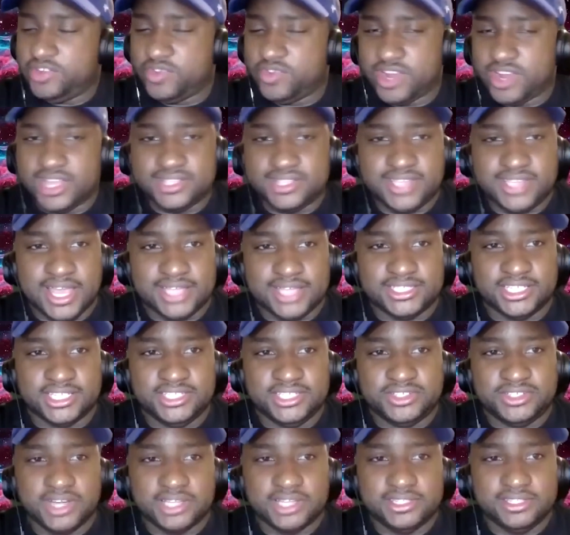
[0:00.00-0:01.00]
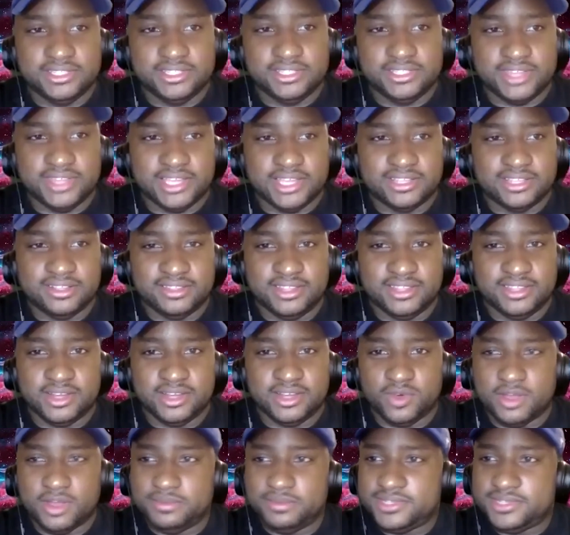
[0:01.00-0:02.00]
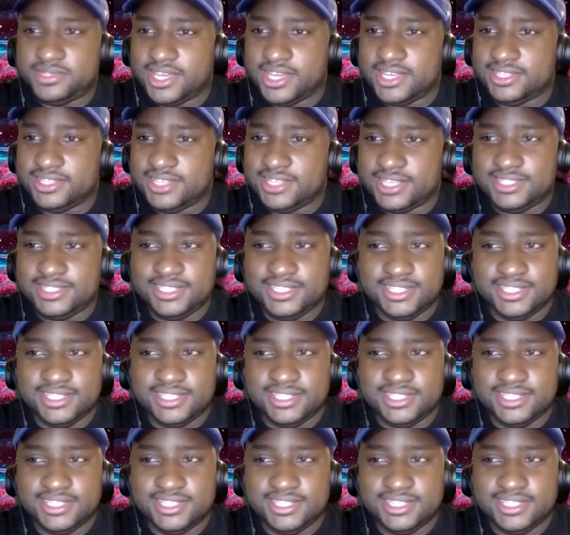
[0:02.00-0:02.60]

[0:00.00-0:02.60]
Rants actually tried to do that on their website, and that didn't.